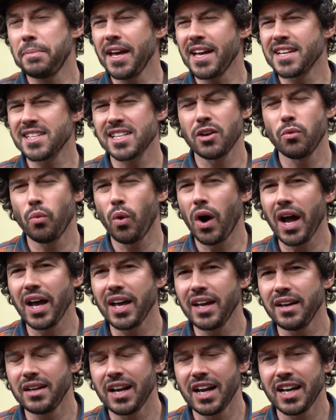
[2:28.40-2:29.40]
be asking,
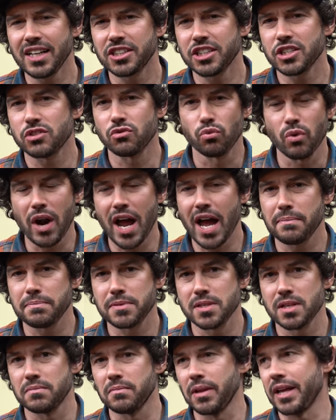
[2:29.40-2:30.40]
why not just wrap
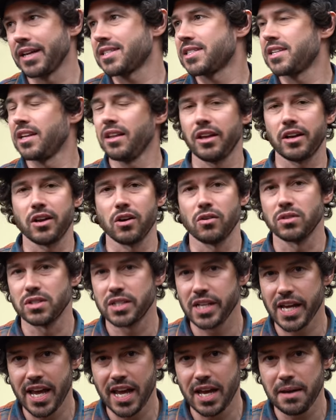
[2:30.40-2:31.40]
some like silicone
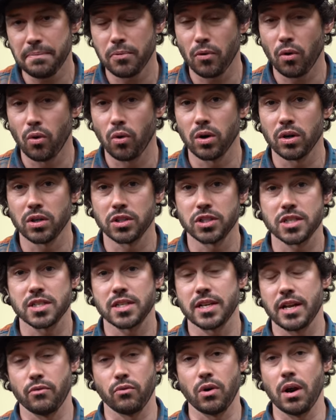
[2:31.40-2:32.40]
tape or
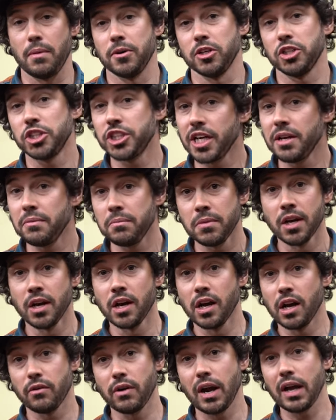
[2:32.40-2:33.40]
just a rubber shim
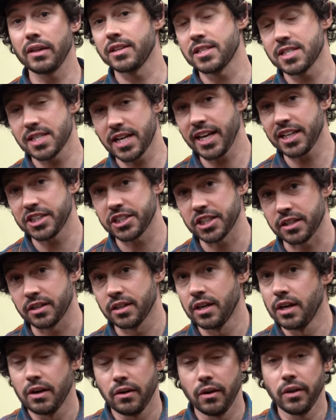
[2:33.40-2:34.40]
around the stanchion?
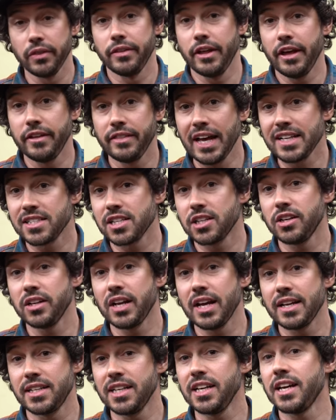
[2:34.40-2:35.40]
And that's a
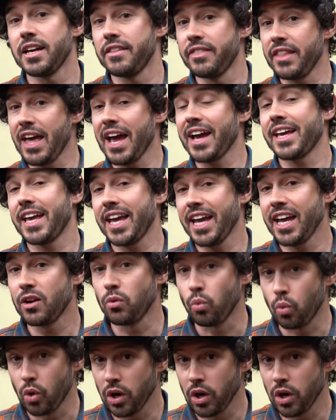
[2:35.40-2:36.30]
good idea, and that can